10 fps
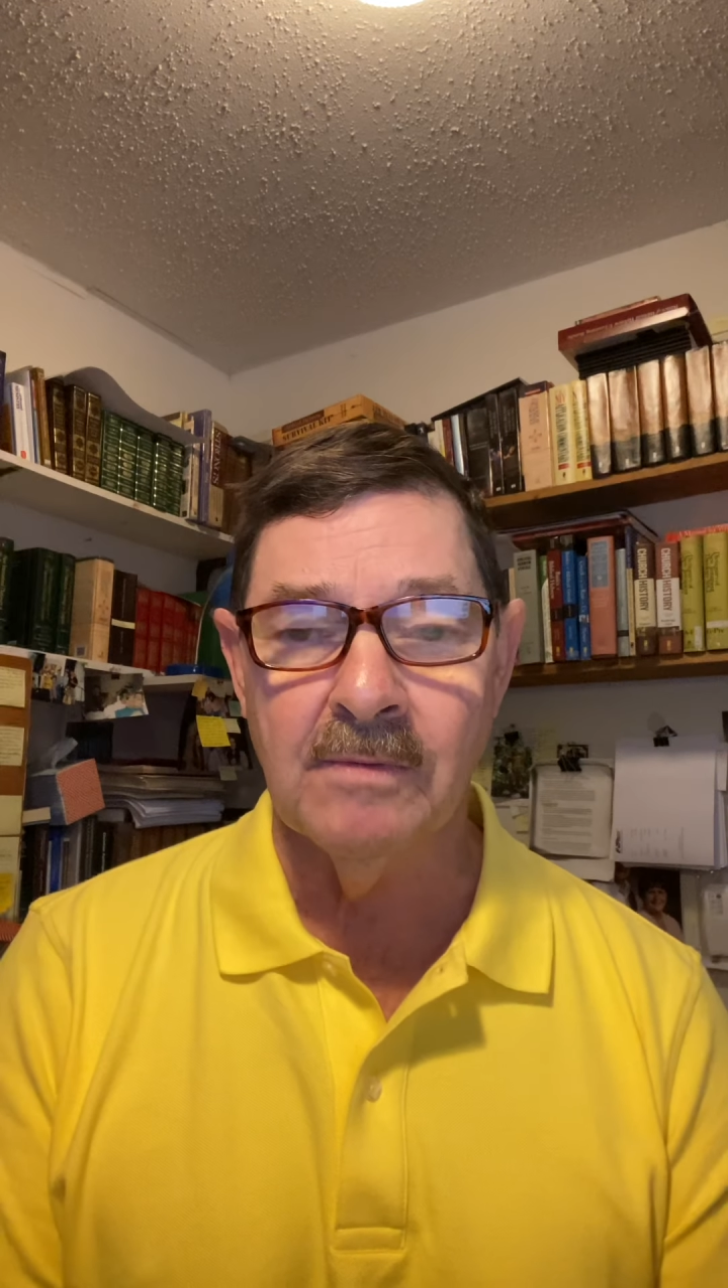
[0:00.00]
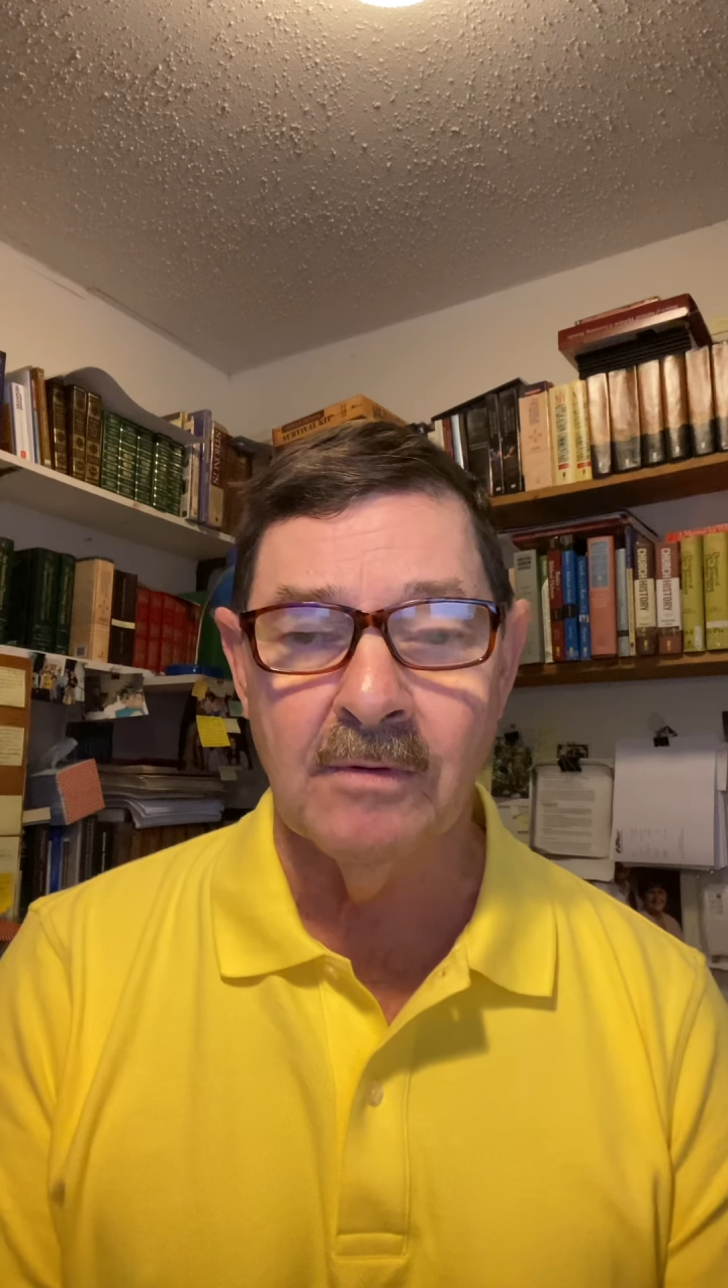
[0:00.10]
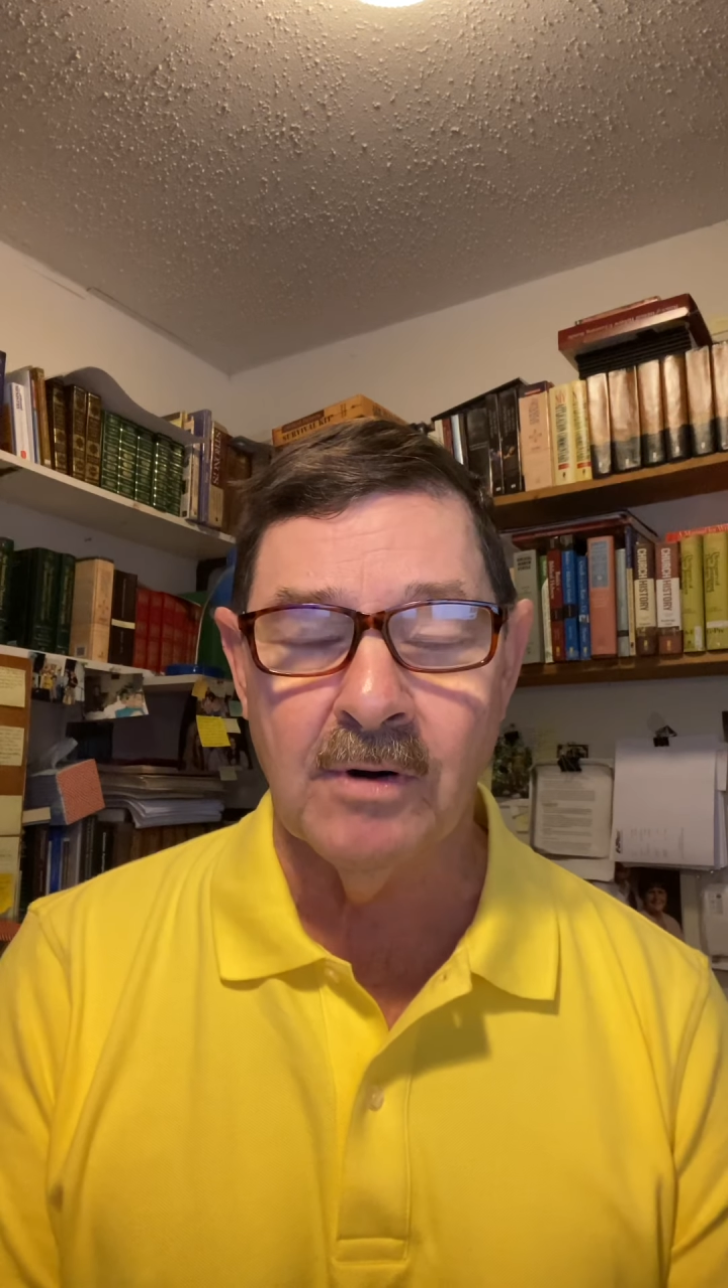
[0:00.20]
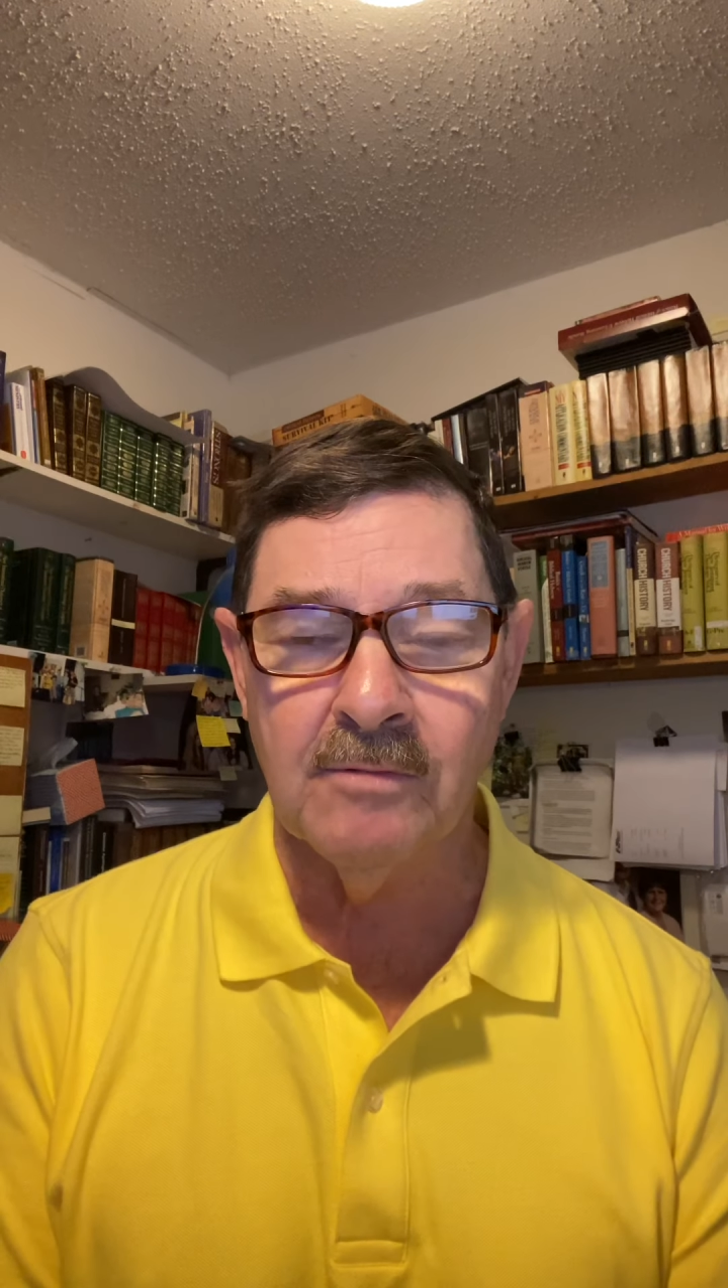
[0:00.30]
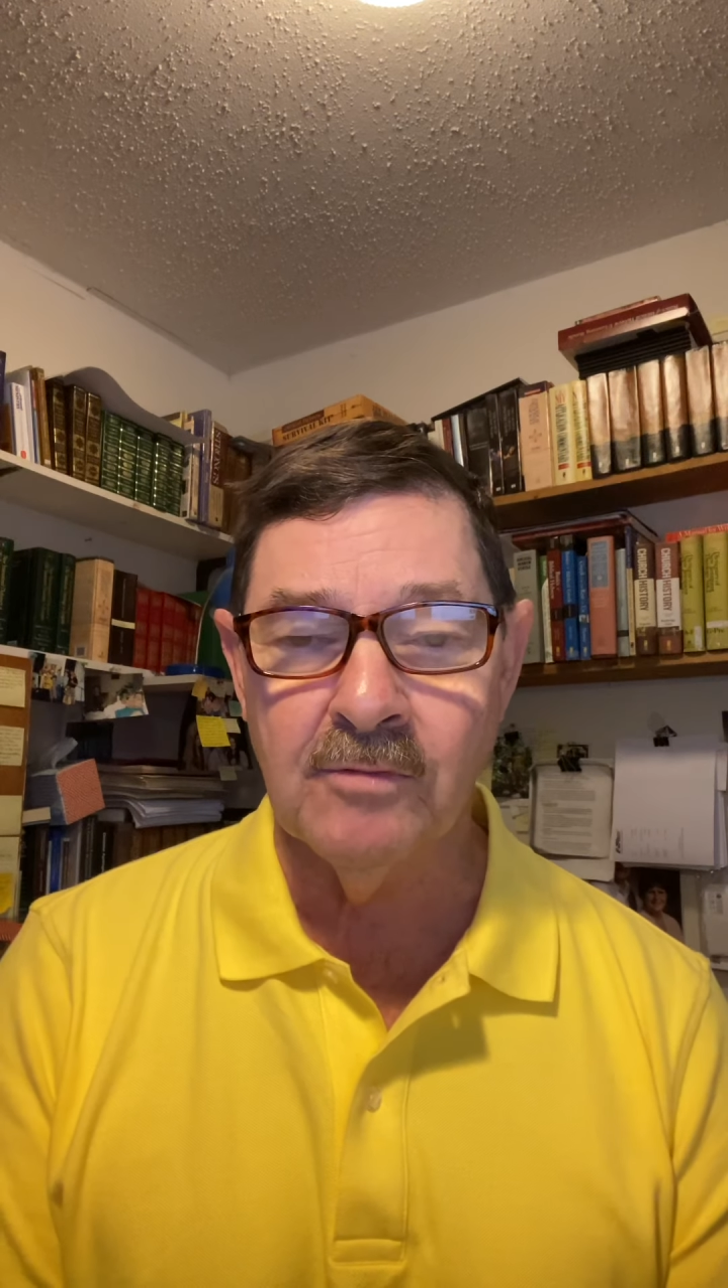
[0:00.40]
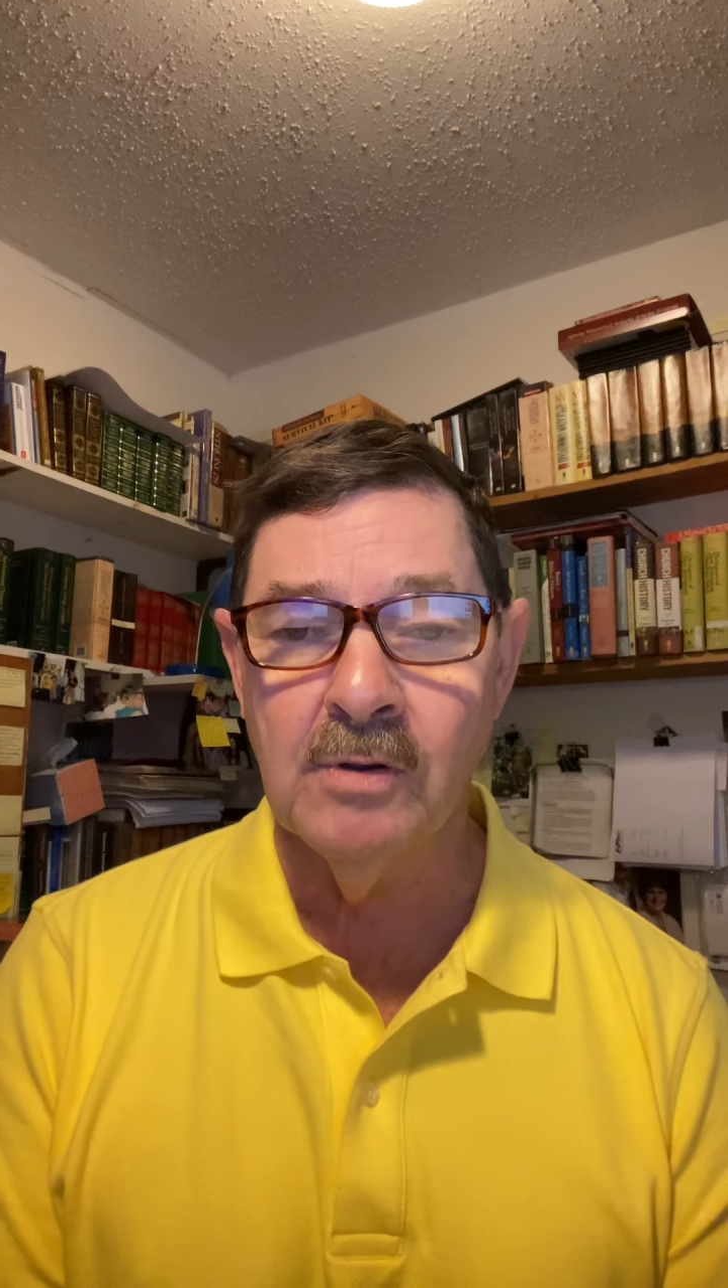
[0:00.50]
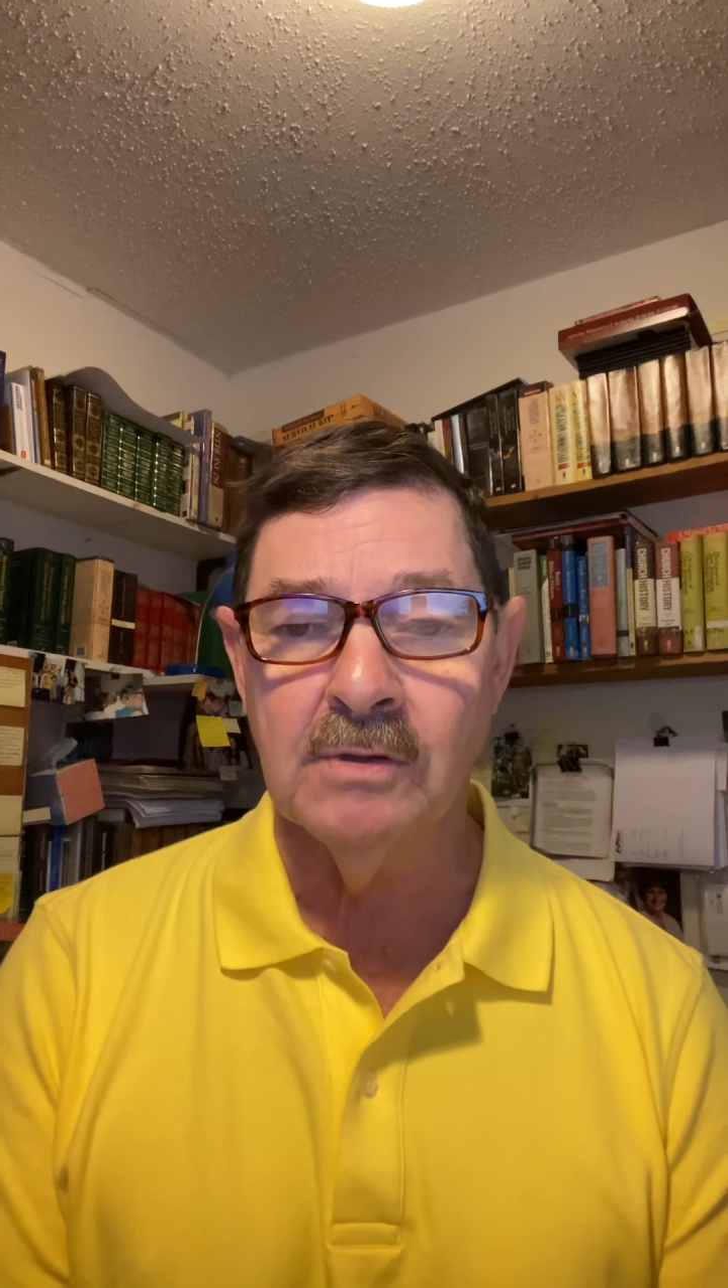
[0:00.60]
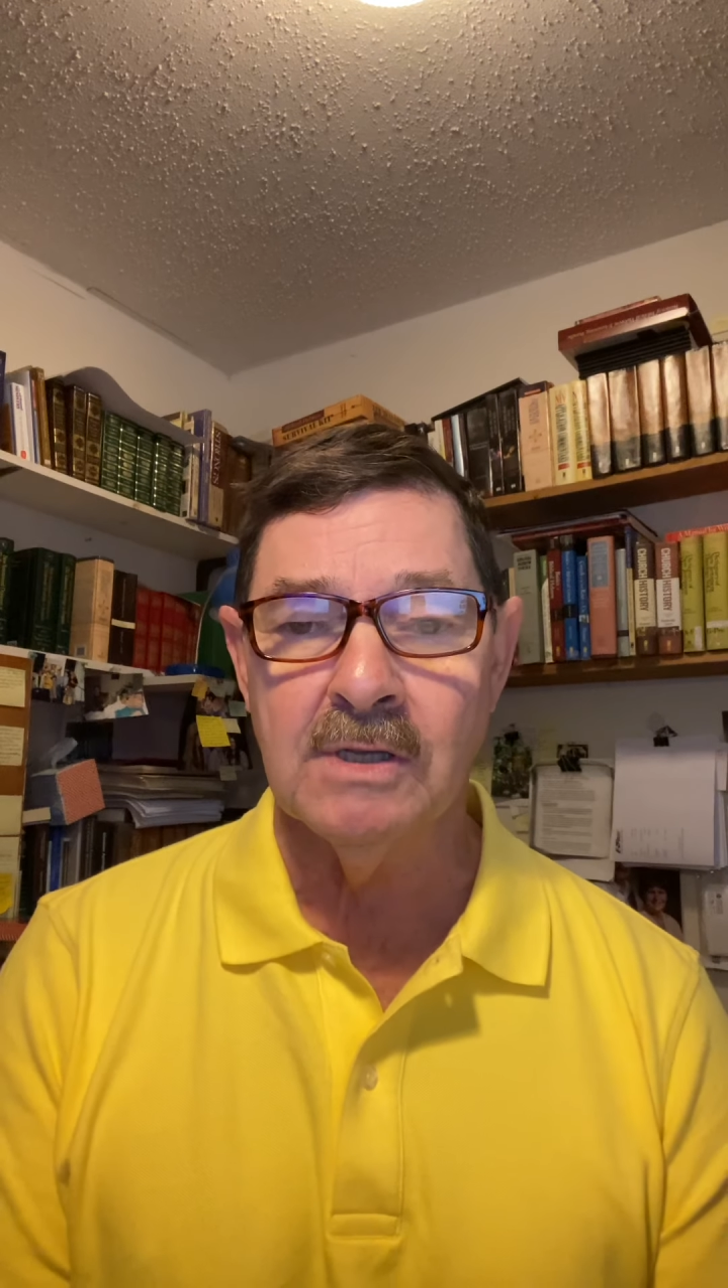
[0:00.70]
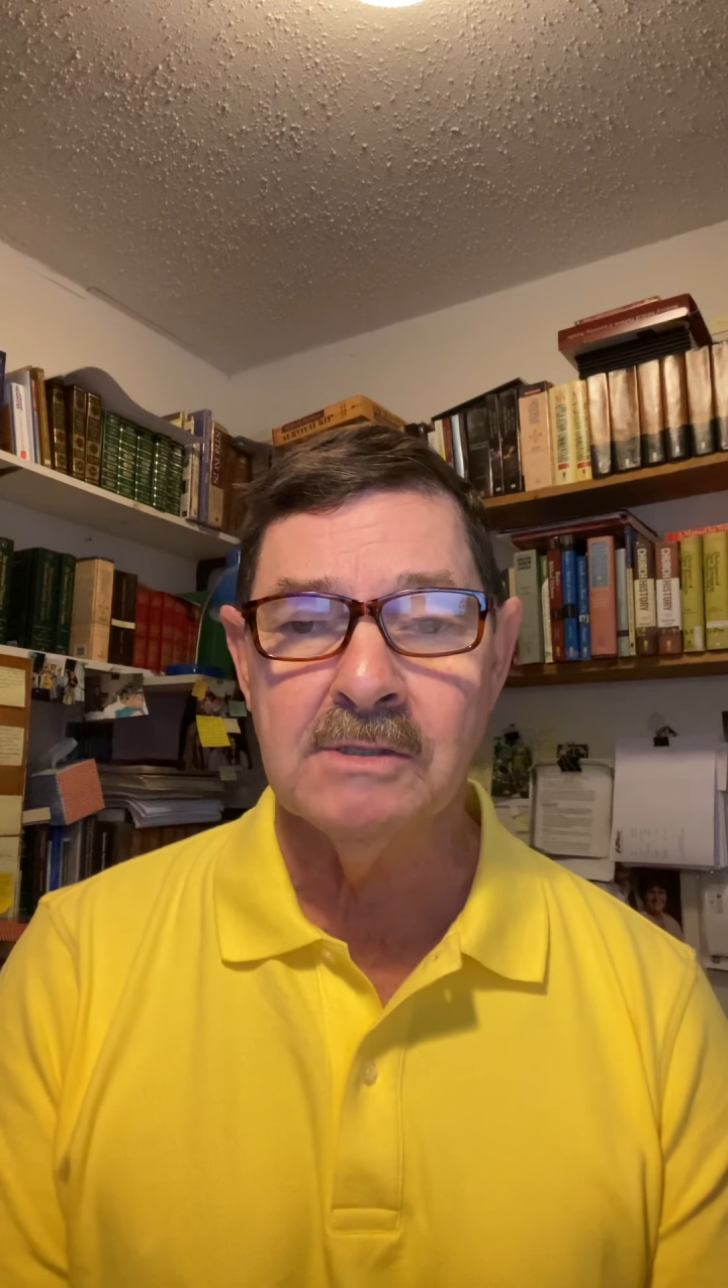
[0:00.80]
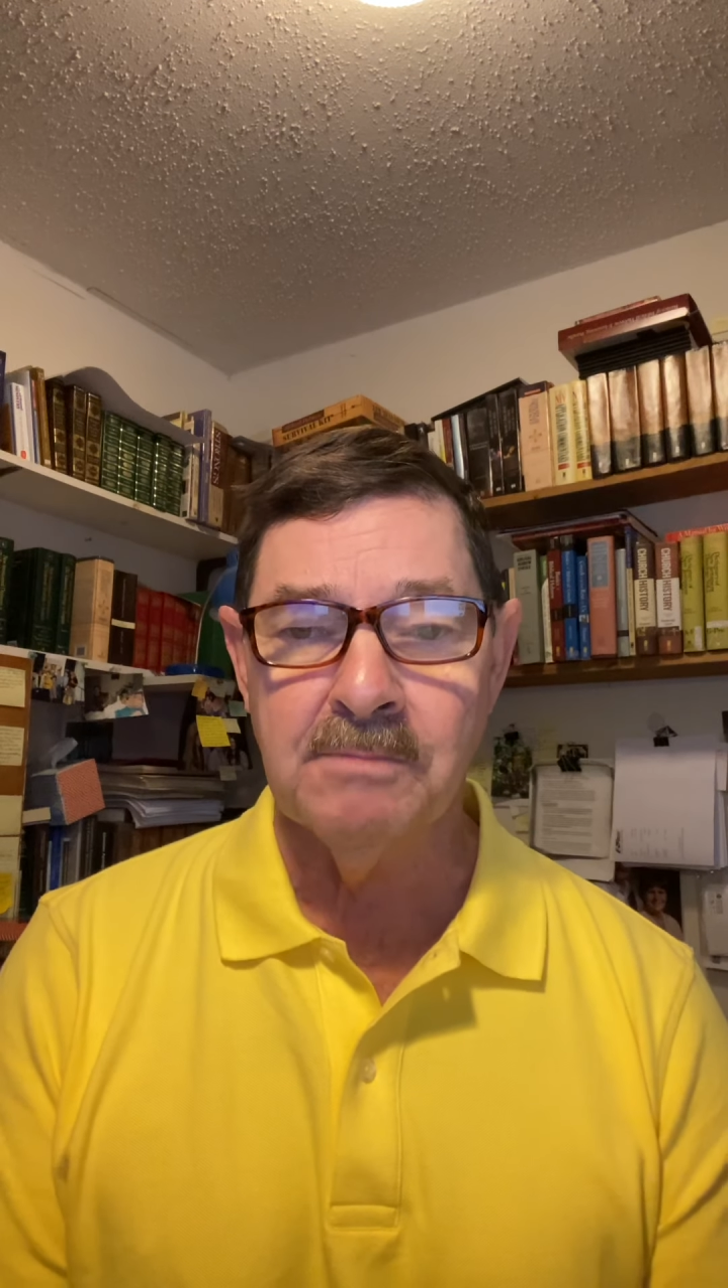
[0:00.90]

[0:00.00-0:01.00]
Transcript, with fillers: or rootless